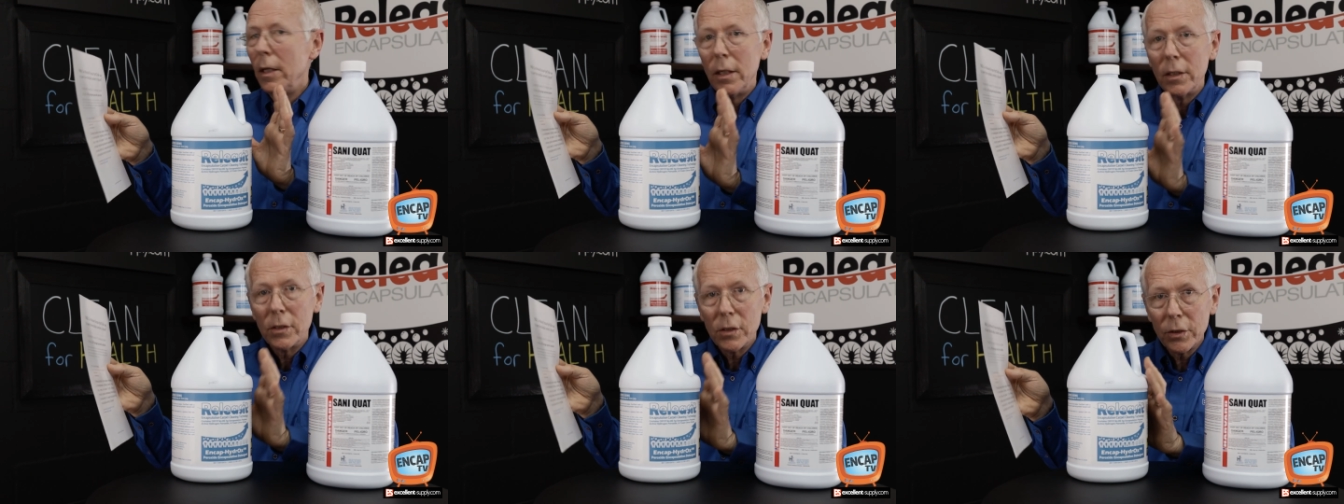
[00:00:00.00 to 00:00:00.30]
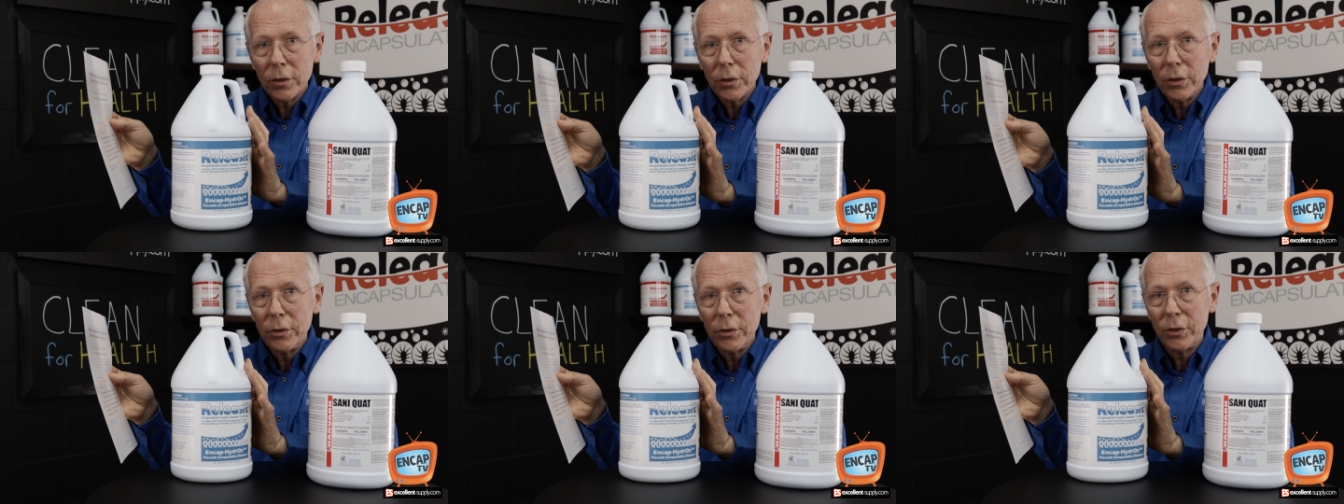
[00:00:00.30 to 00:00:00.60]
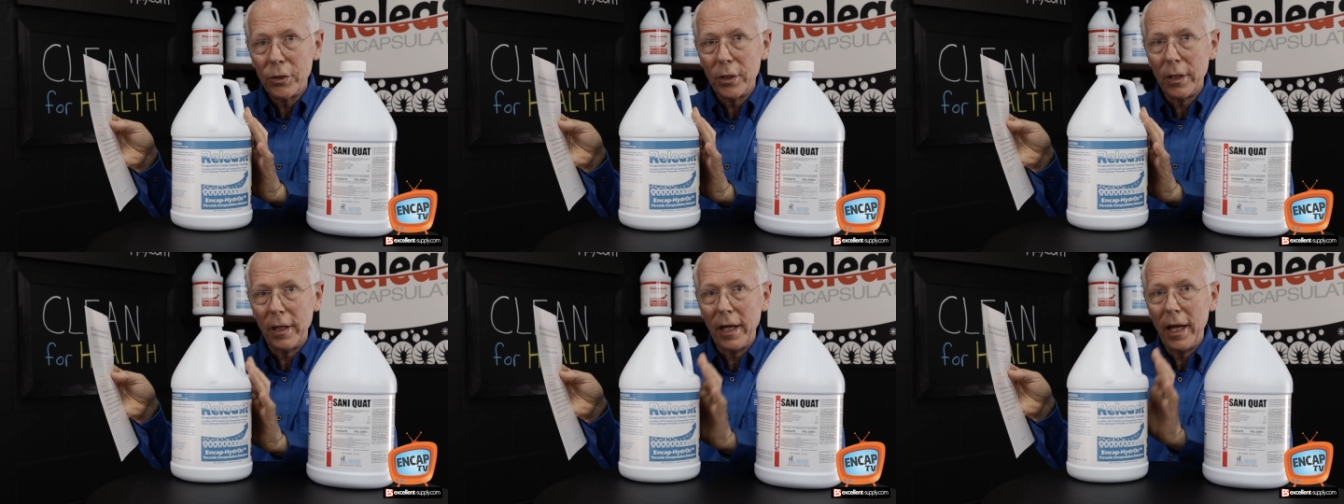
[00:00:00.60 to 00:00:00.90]

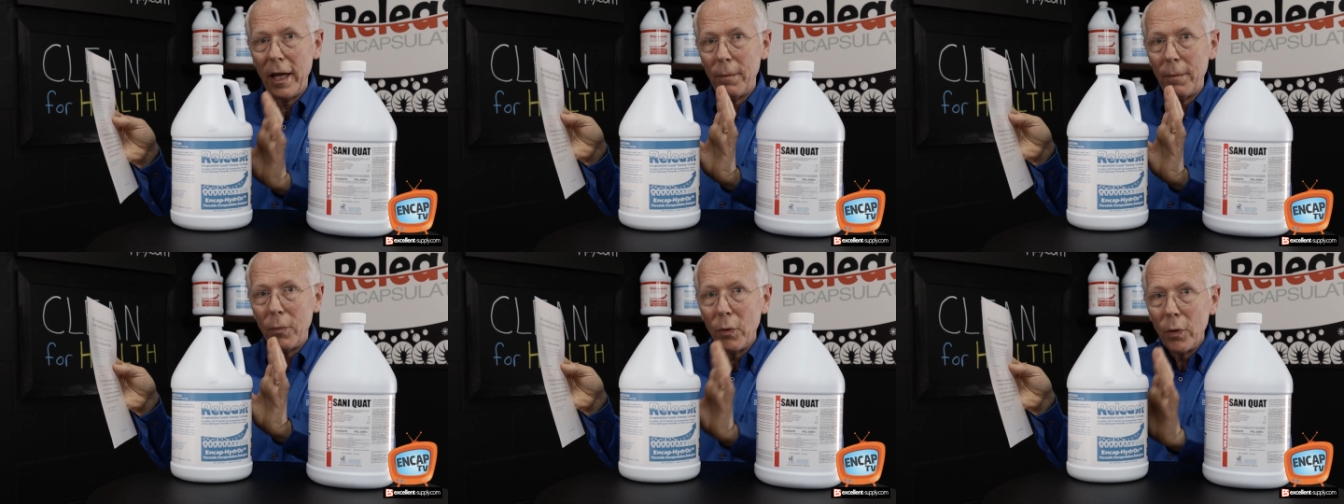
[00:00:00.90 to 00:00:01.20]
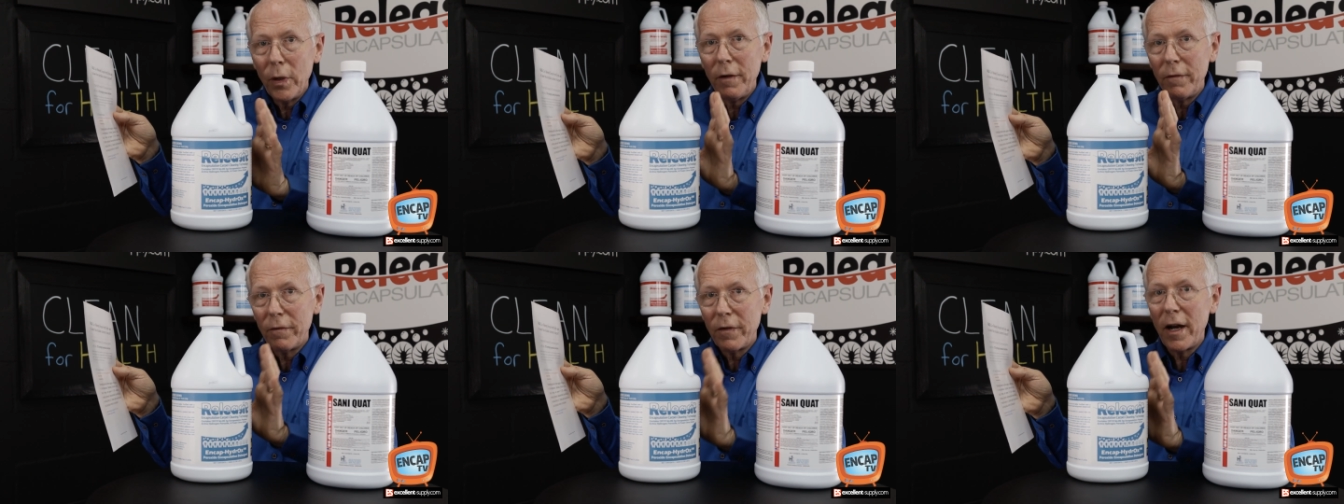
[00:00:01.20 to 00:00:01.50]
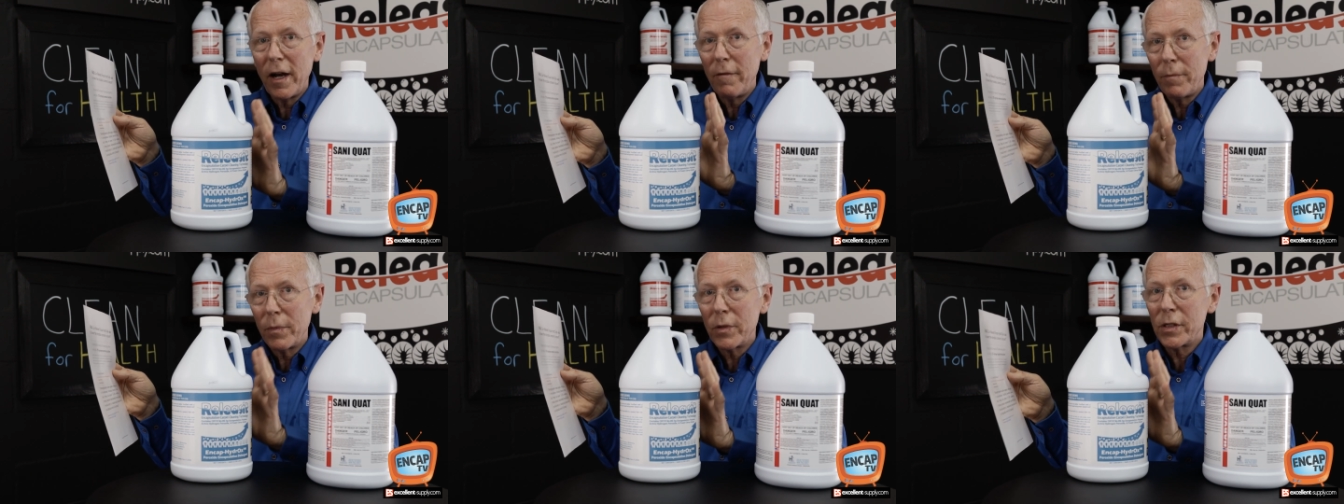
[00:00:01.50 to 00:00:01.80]
solution, at
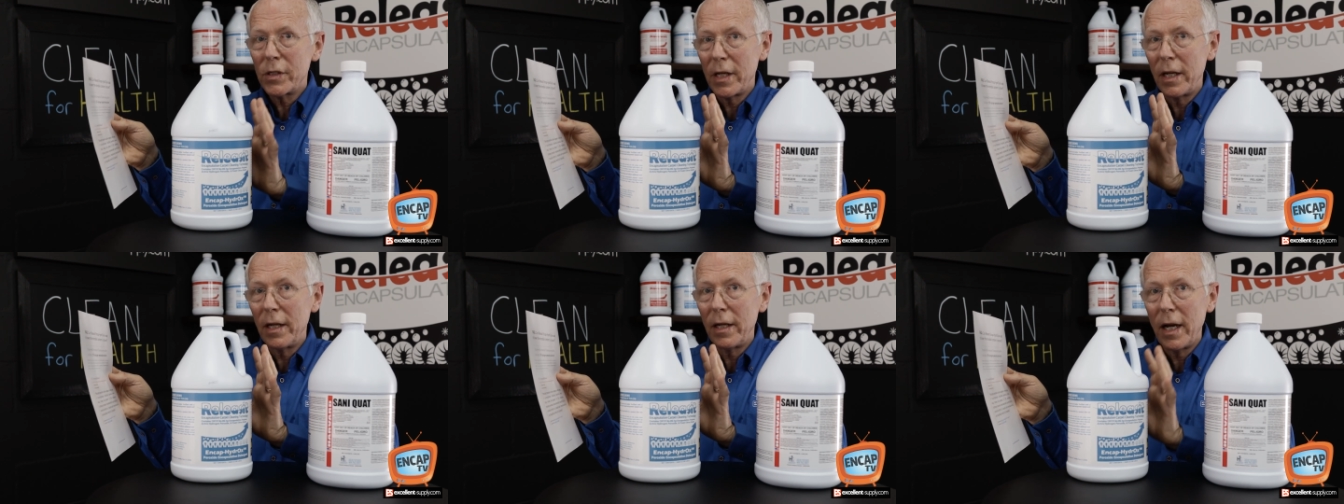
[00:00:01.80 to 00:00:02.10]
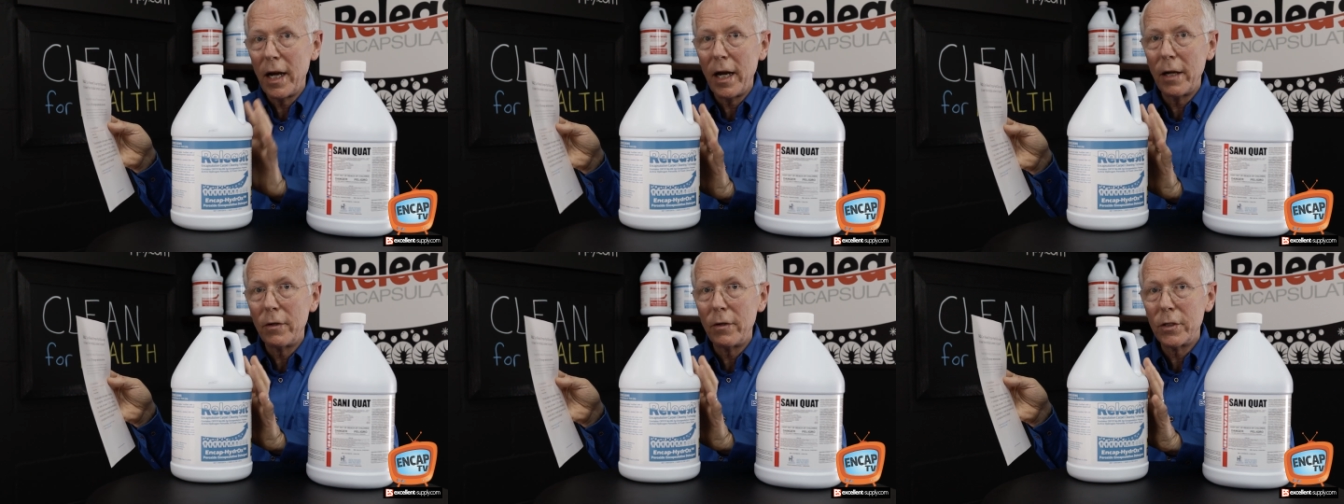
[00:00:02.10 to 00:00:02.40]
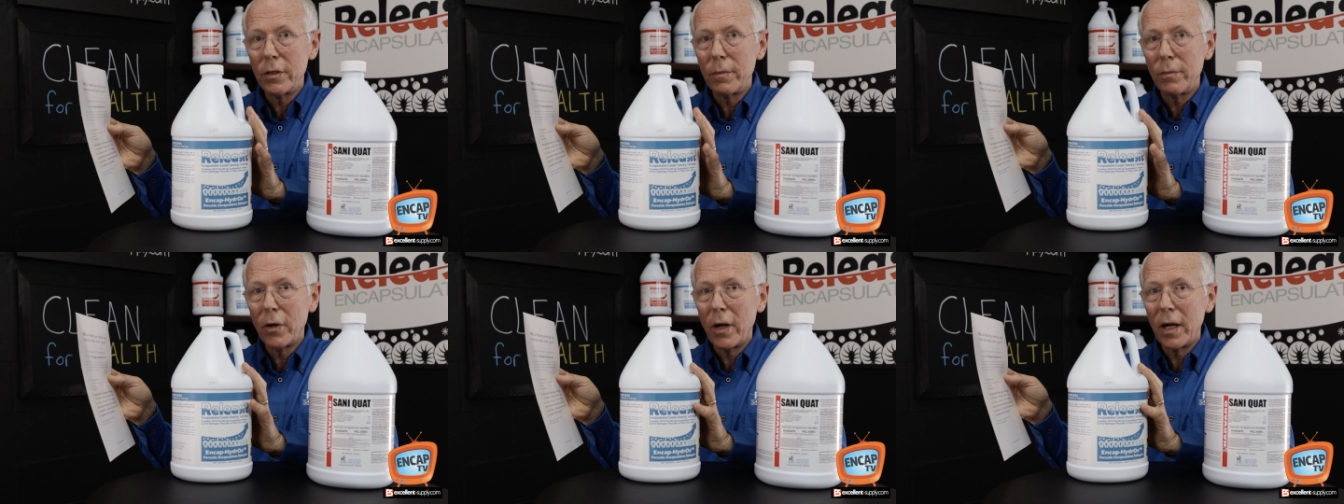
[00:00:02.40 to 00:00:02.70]
0.5%
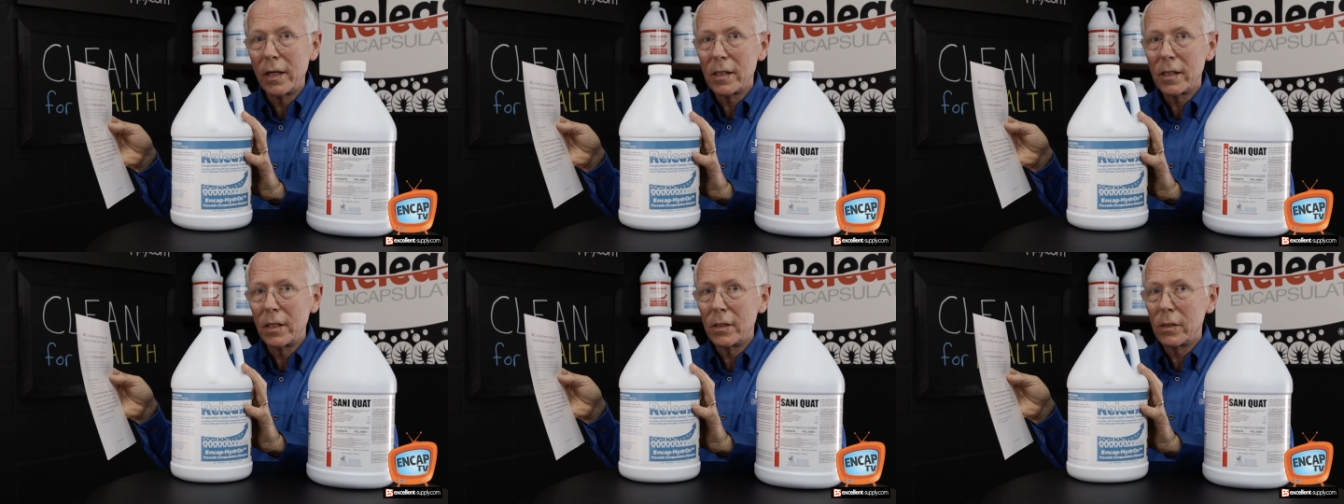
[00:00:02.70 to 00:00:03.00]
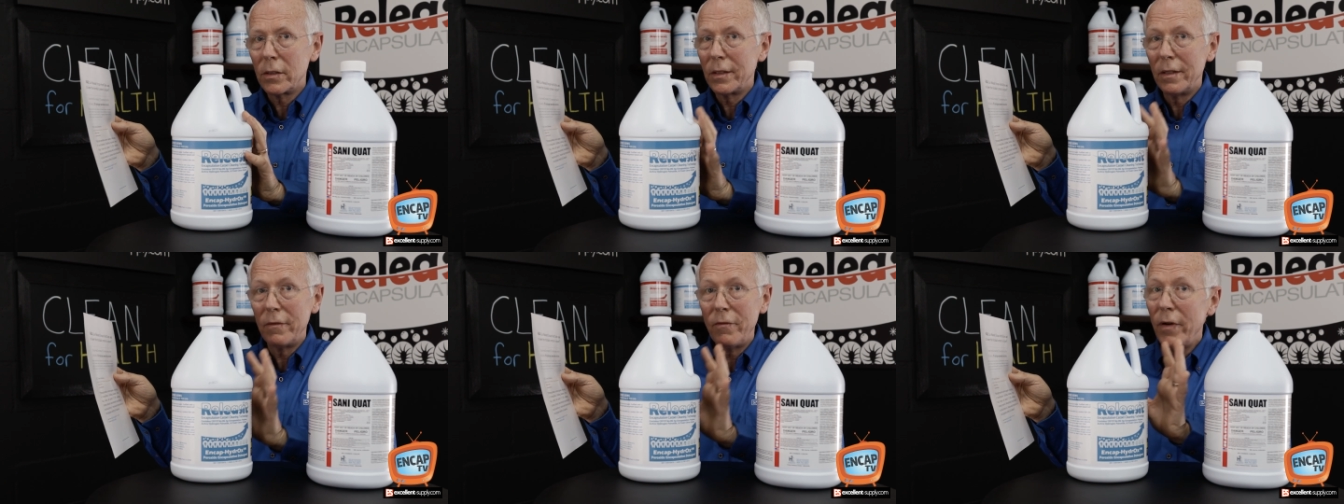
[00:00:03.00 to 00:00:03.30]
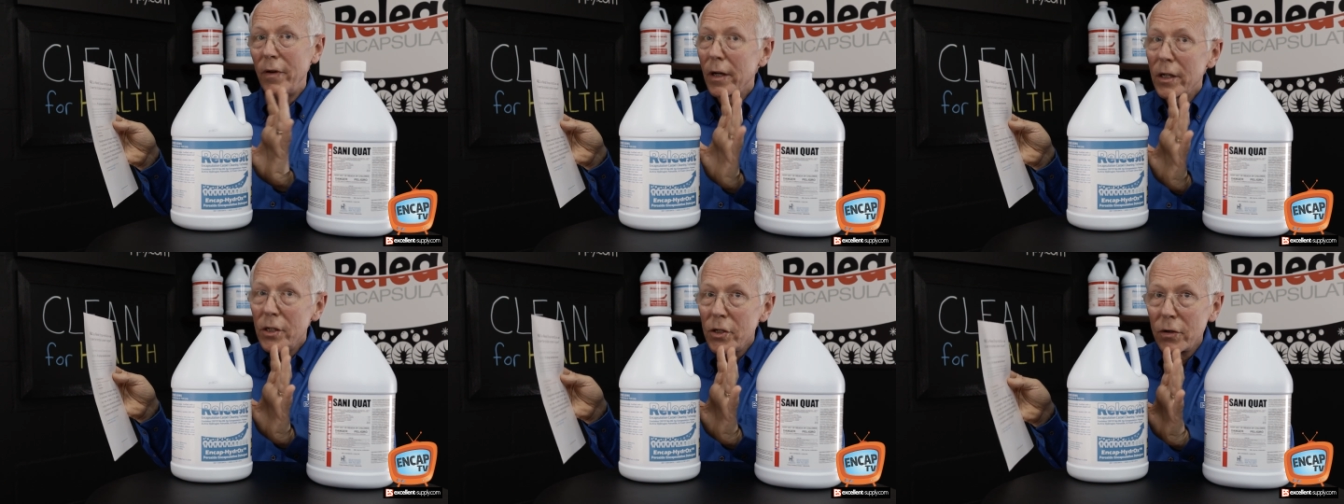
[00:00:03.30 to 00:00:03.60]
hydrogen peroxide solution,
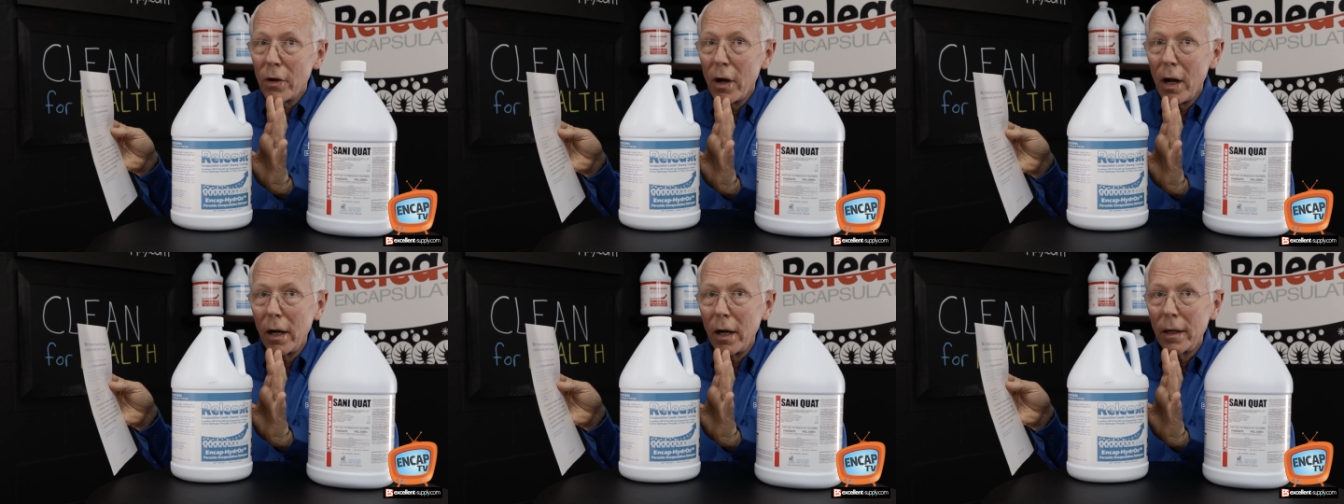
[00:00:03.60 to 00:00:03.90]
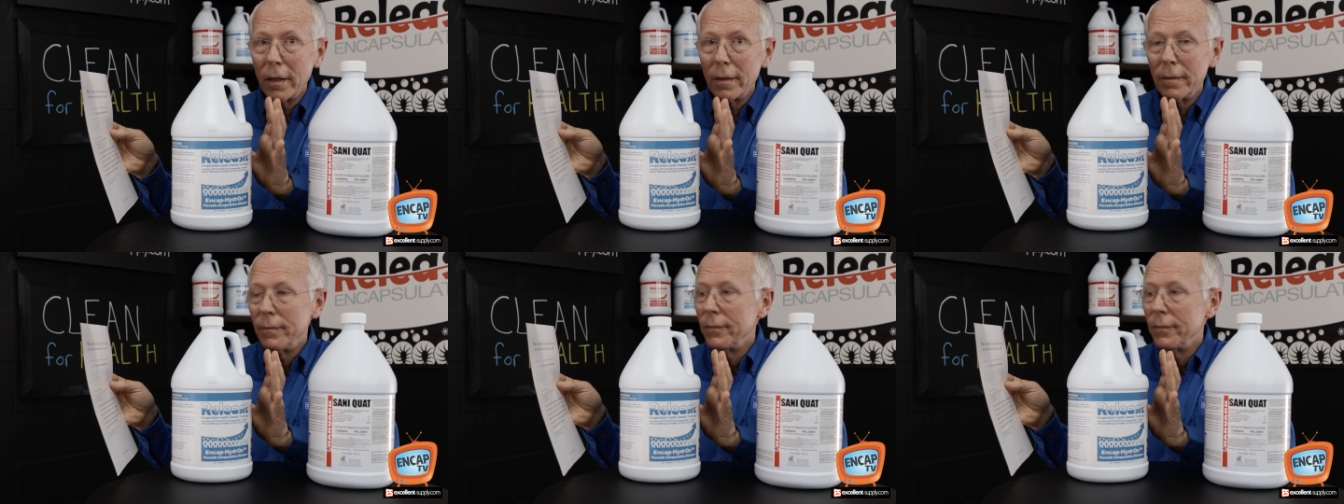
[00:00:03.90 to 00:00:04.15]
very strong.